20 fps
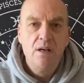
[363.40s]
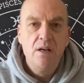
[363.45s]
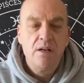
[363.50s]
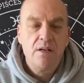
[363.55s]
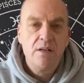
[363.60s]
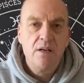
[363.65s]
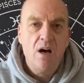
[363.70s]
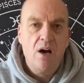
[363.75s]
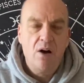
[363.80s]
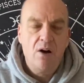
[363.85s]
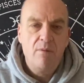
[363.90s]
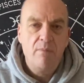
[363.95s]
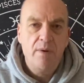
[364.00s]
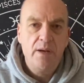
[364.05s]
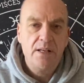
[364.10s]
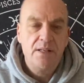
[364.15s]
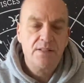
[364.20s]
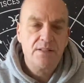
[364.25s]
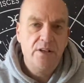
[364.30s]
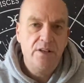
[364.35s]
karmic.
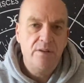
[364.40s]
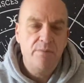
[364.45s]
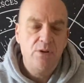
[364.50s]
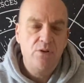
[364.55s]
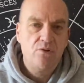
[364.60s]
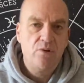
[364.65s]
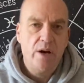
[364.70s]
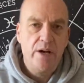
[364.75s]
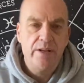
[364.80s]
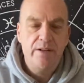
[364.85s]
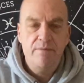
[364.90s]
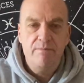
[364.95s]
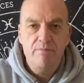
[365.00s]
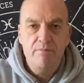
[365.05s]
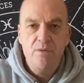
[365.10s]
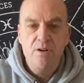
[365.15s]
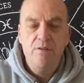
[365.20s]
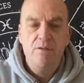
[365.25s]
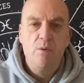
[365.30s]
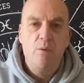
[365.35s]
It's like you've been trying to
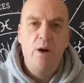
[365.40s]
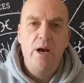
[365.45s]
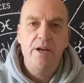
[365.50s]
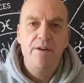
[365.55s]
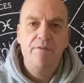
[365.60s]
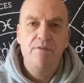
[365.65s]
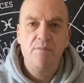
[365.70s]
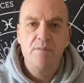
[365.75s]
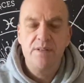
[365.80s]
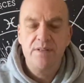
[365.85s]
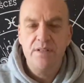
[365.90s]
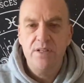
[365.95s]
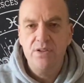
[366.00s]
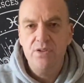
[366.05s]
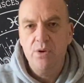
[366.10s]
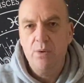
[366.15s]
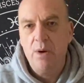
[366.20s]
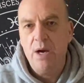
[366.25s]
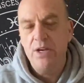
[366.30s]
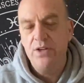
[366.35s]
move away from a
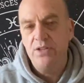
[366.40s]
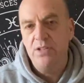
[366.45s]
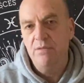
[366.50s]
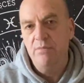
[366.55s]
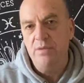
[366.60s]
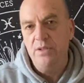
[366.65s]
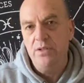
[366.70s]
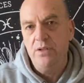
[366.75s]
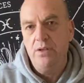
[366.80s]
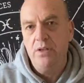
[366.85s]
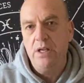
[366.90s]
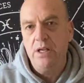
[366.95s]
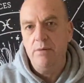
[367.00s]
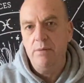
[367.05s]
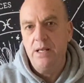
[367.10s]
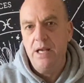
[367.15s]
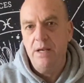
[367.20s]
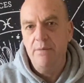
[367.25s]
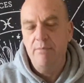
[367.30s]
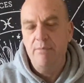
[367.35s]
situation but you keep
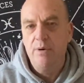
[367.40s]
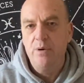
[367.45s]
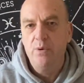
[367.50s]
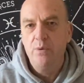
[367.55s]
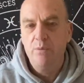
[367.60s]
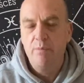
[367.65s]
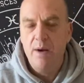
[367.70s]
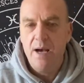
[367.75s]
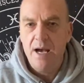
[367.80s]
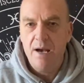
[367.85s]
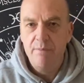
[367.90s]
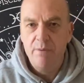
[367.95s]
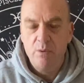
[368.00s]
getting pulled back.